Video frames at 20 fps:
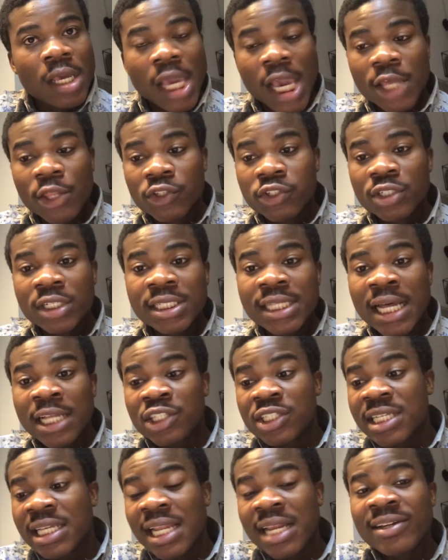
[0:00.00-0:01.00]
And not only
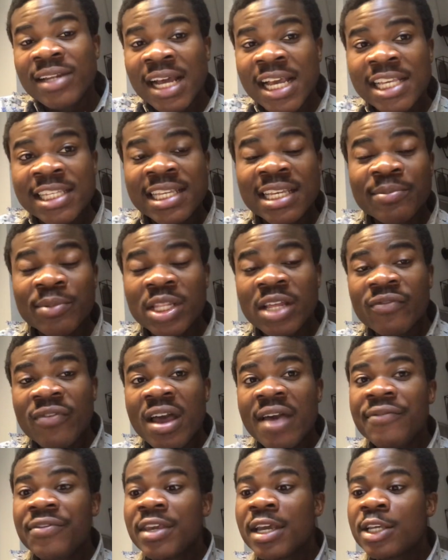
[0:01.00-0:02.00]
that salary that extends more than
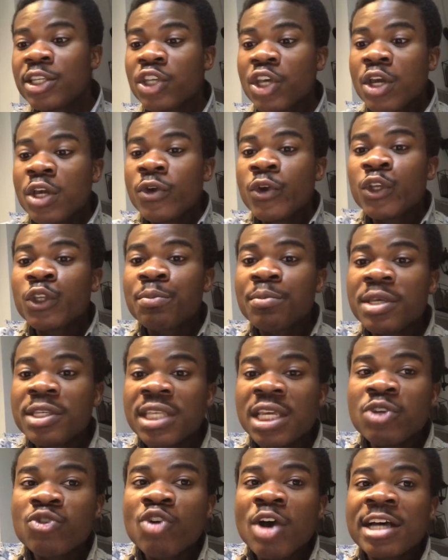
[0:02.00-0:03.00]
5 years, it means
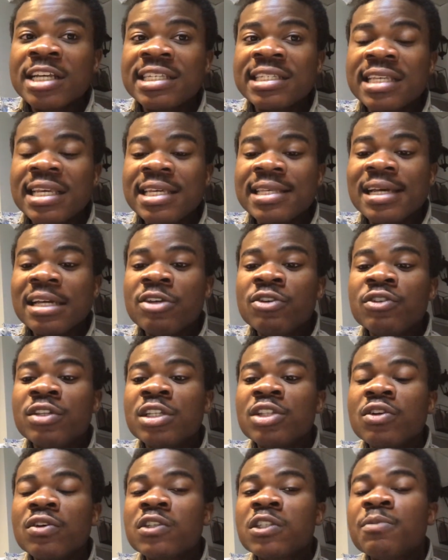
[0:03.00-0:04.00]
that you are saying that you
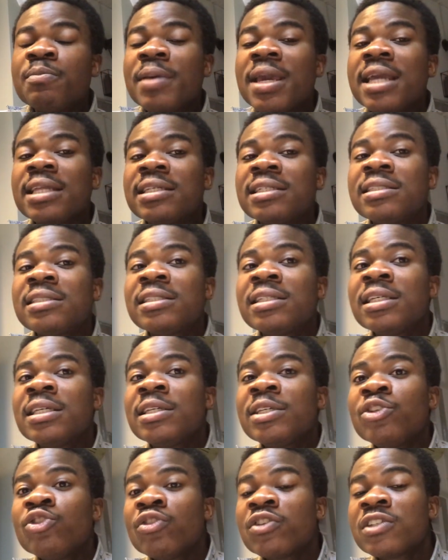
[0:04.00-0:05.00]
did not spend
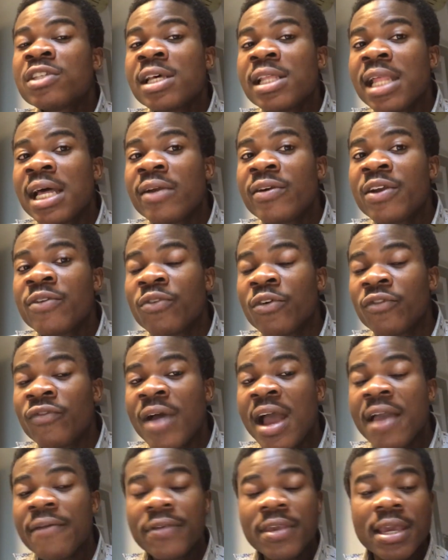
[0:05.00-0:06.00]
your salary for
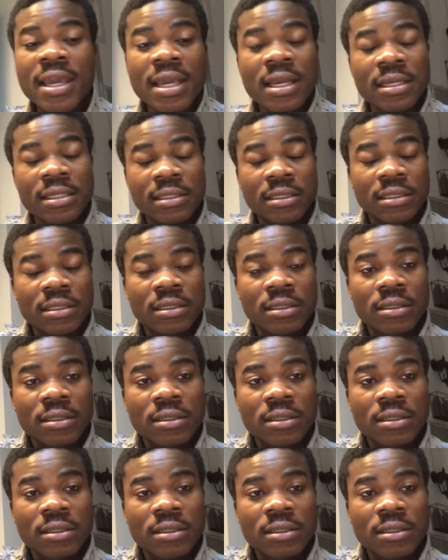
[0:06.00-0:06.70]
5 years.